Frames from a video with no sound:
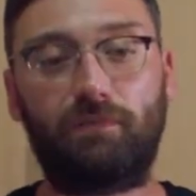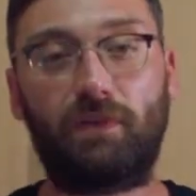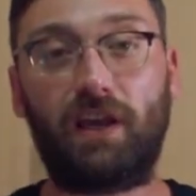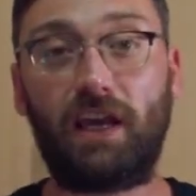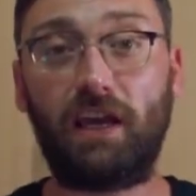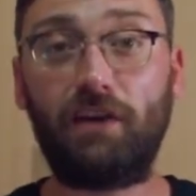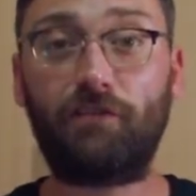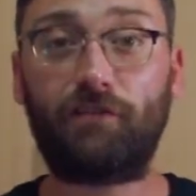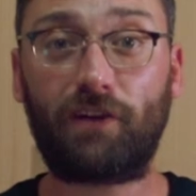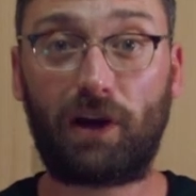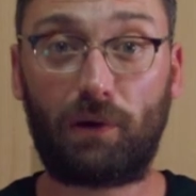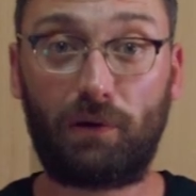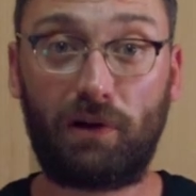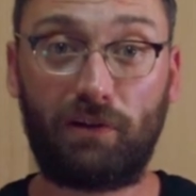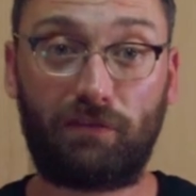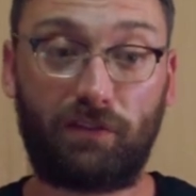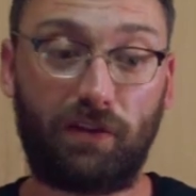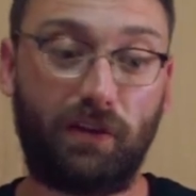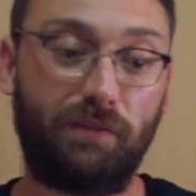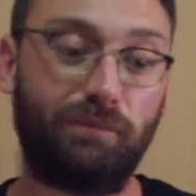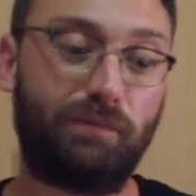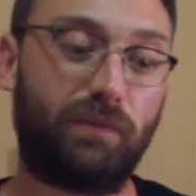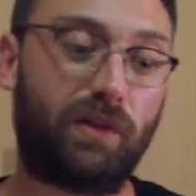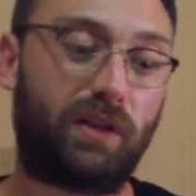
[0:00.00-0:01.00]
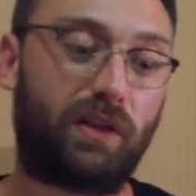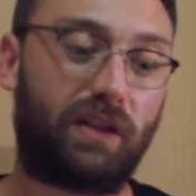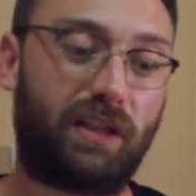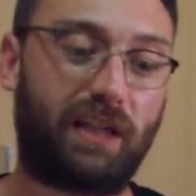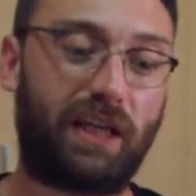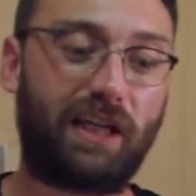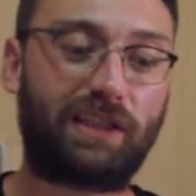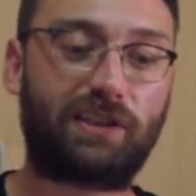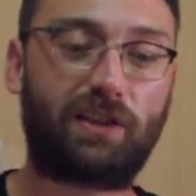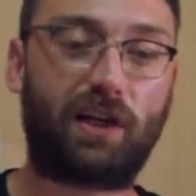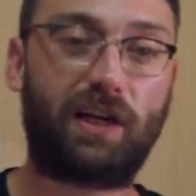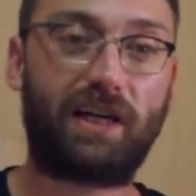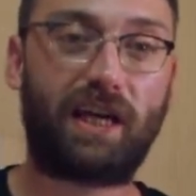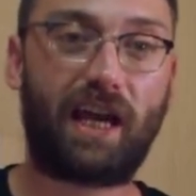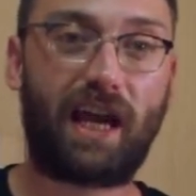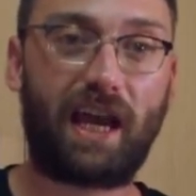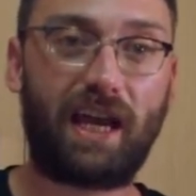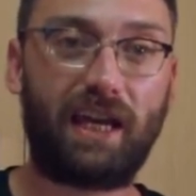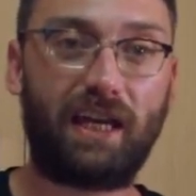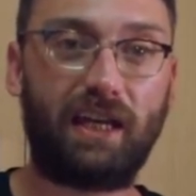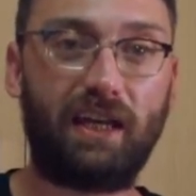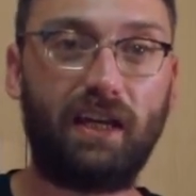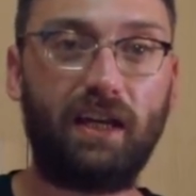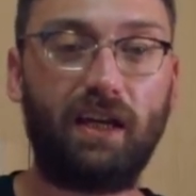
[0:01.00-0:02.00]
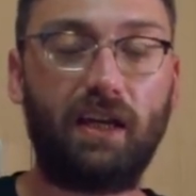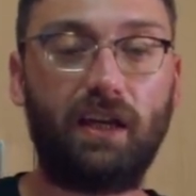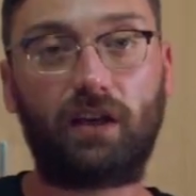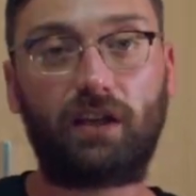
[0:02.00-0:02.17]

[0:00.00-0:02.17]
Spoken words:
If, however, the SIA